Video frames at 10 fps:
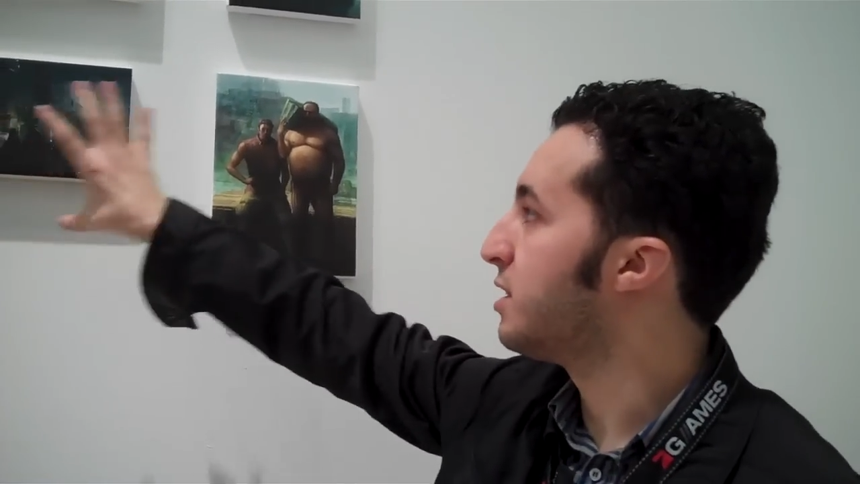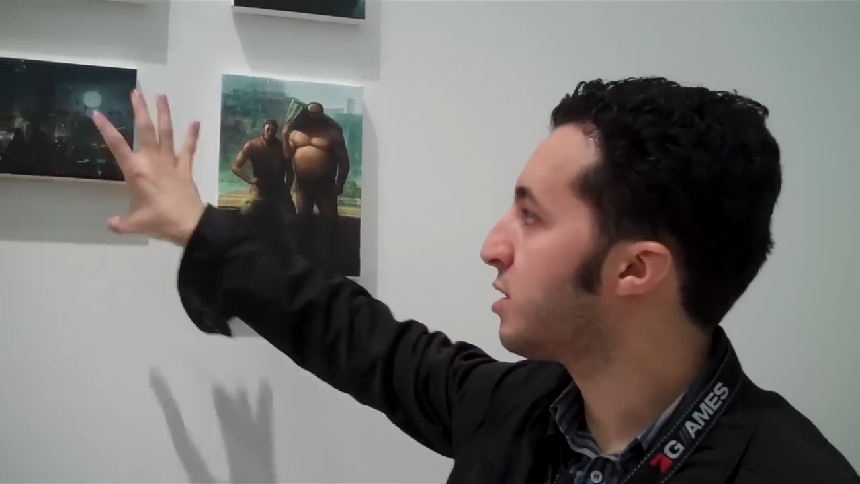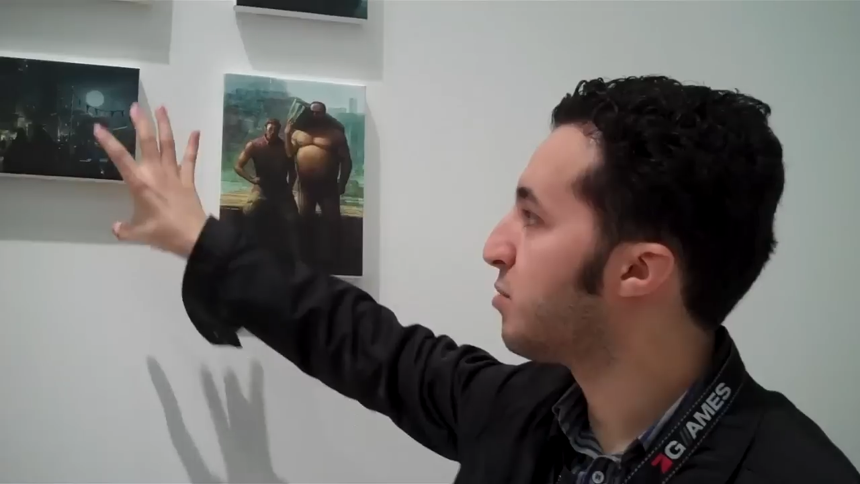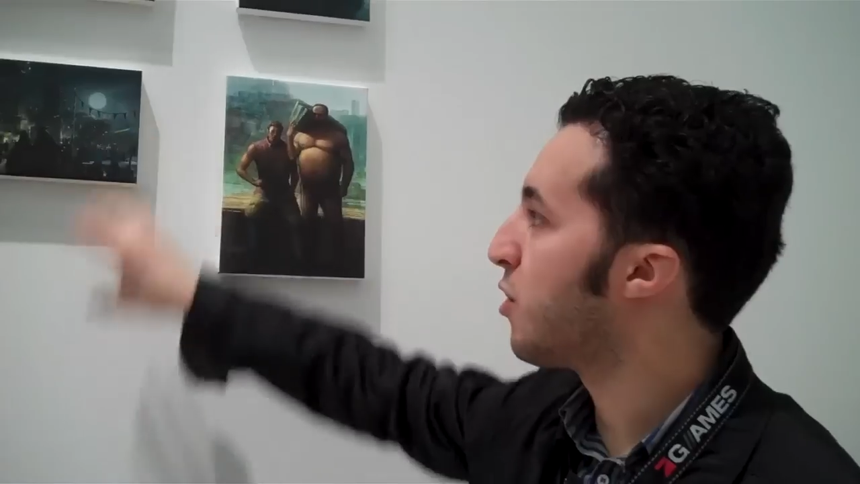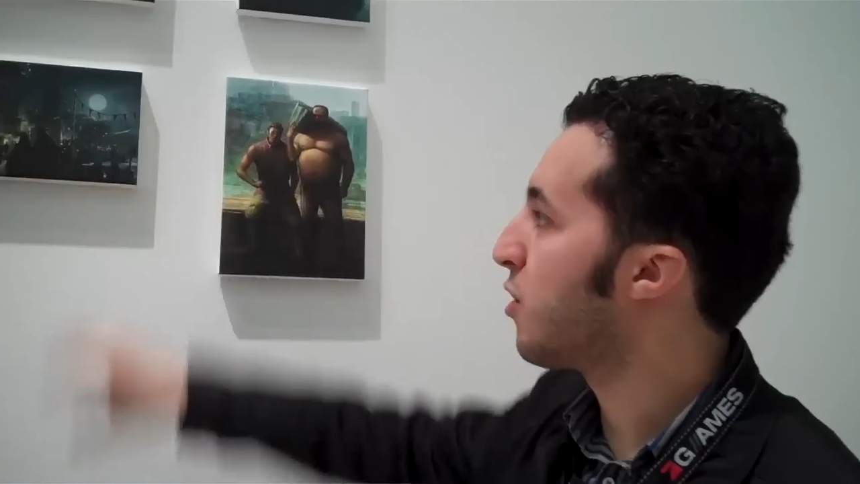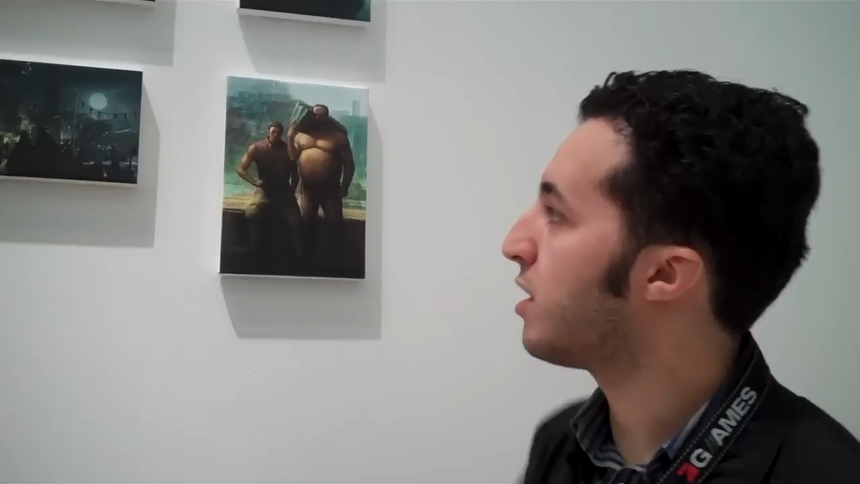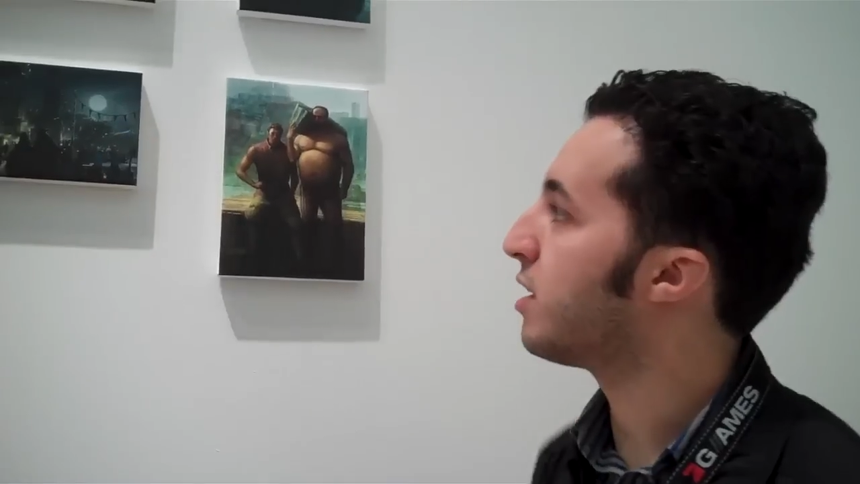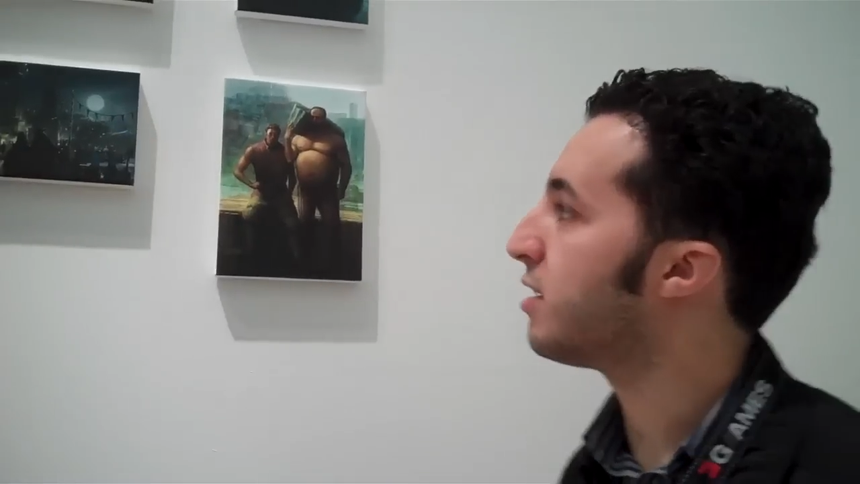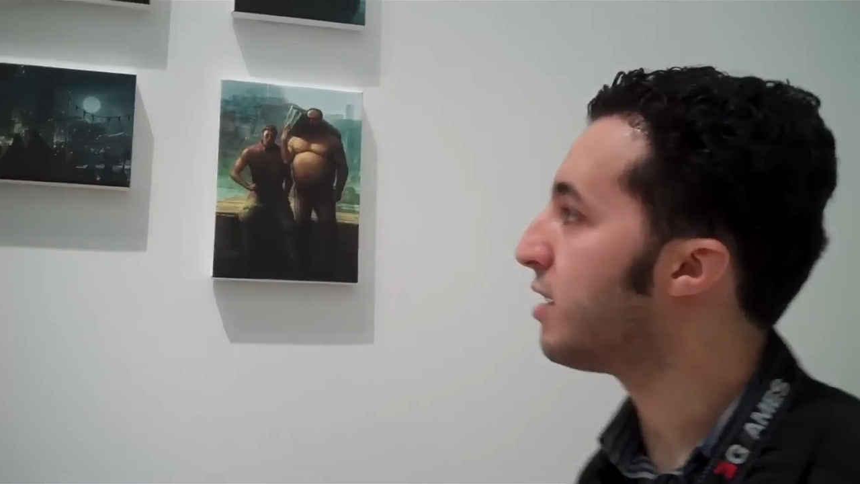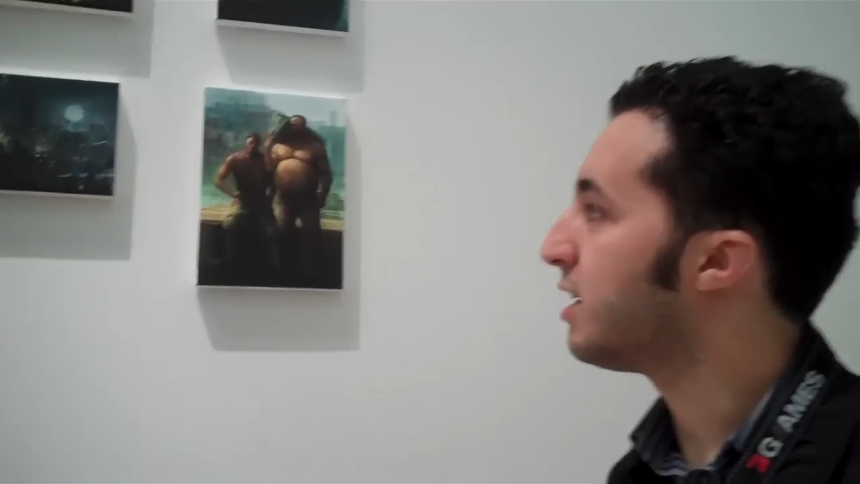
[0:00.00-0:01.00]

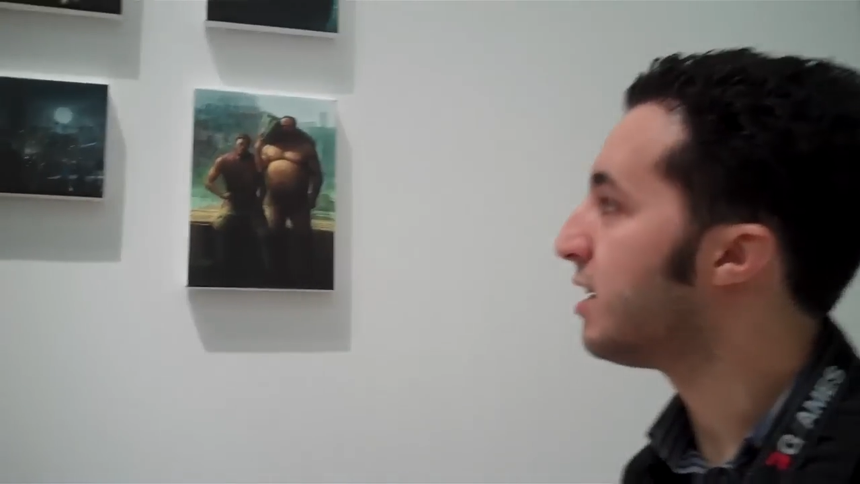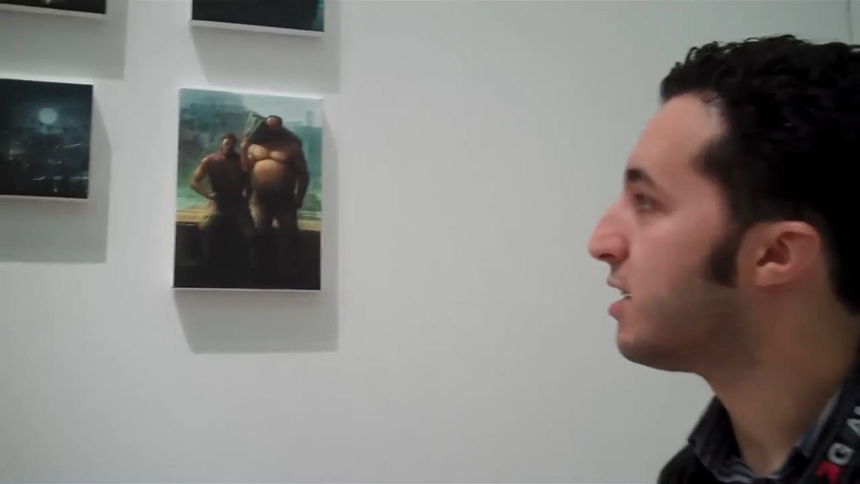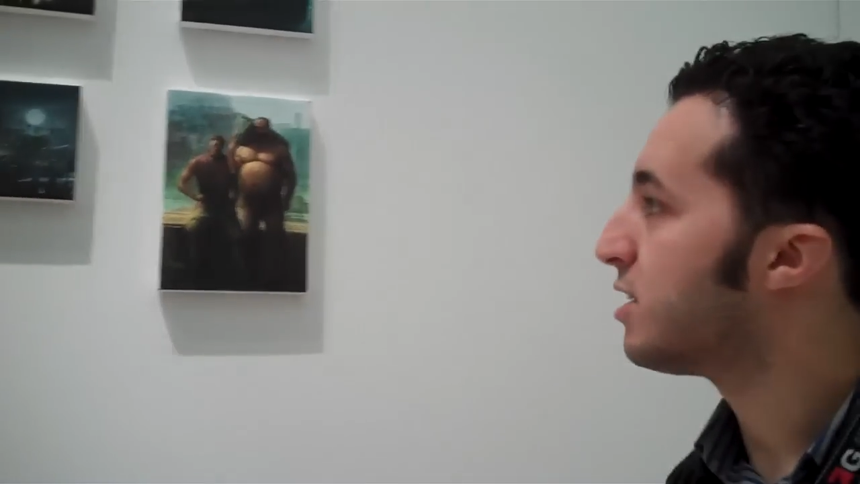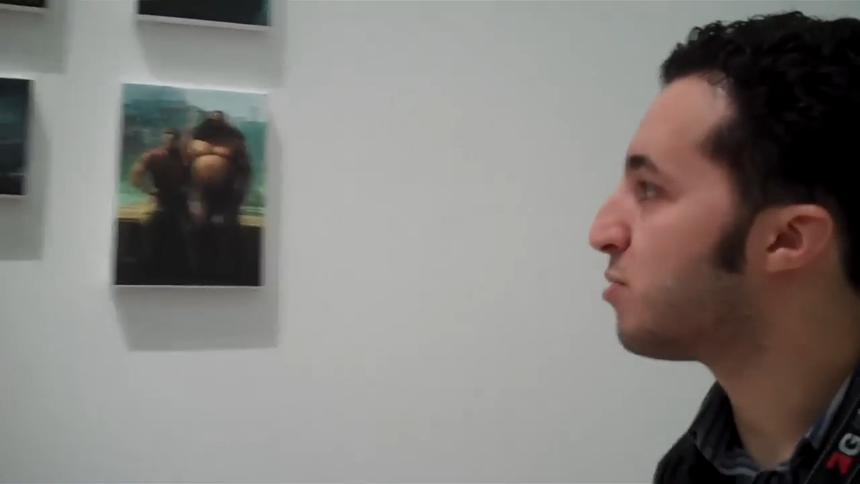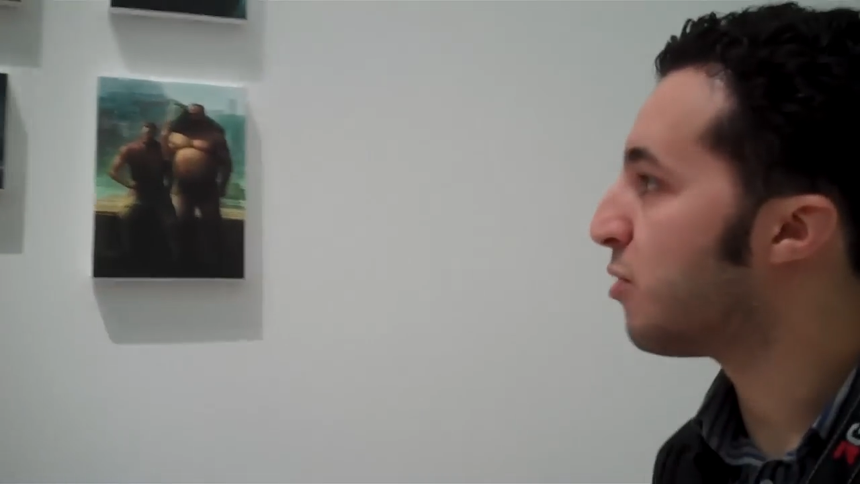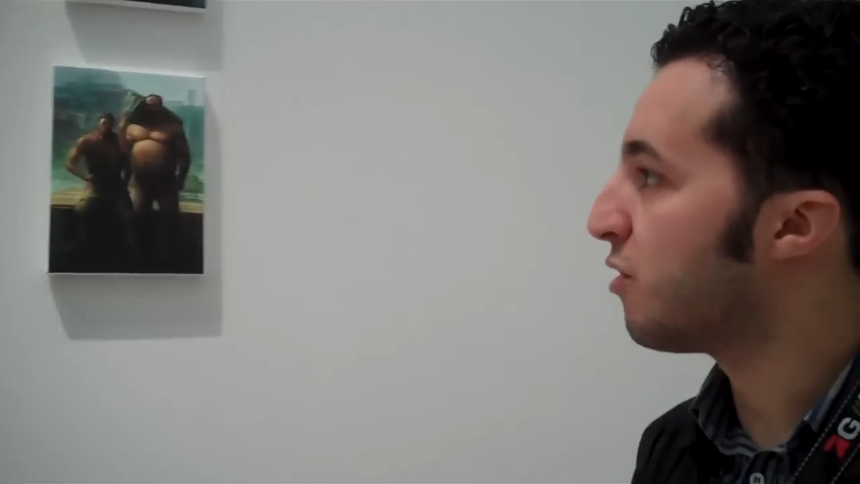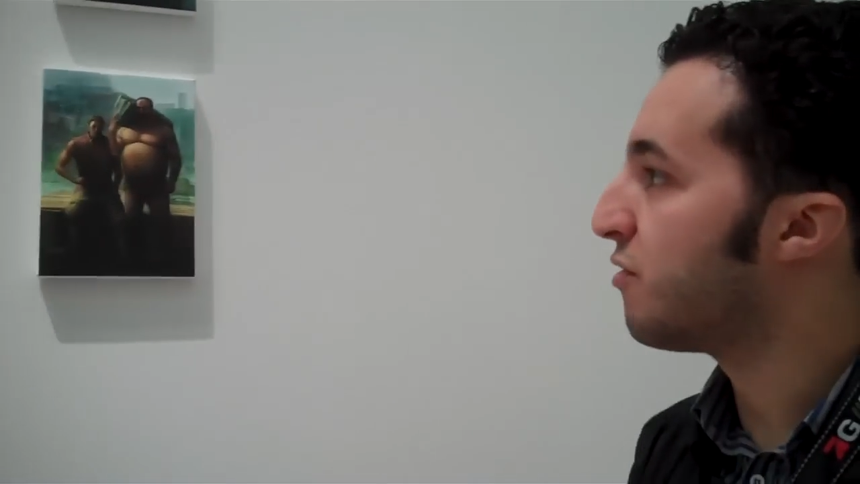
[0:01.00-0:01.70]
small